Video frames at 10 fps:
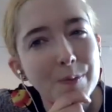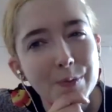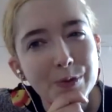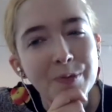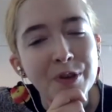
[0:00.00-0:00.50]

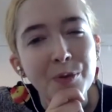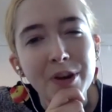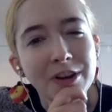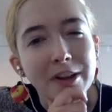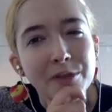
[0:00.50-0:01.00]
something
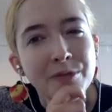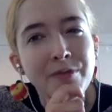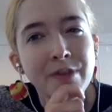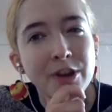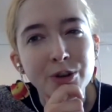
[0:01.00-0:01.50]
weird like
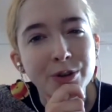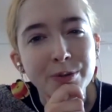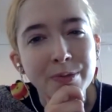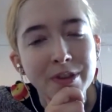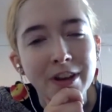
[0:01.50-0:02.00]
fish or
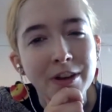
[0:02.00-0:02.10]
something? I don't know.